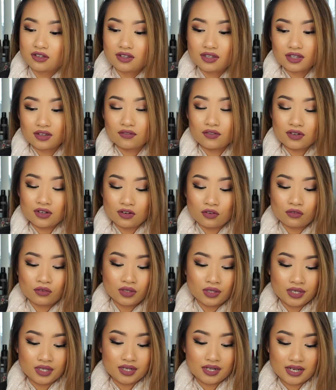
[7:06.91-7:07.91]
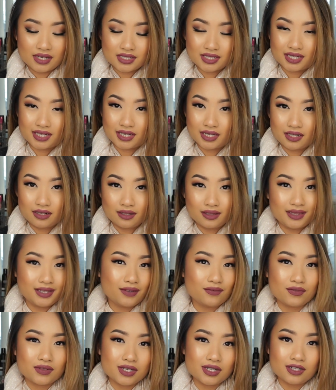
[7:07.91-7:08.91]
give it a really nice like kind of
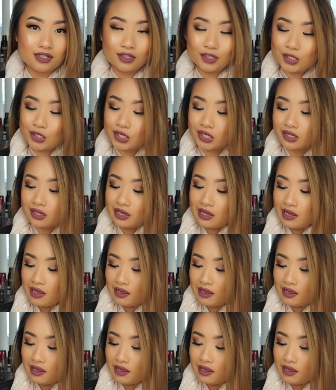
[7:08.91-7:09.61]
lived in look.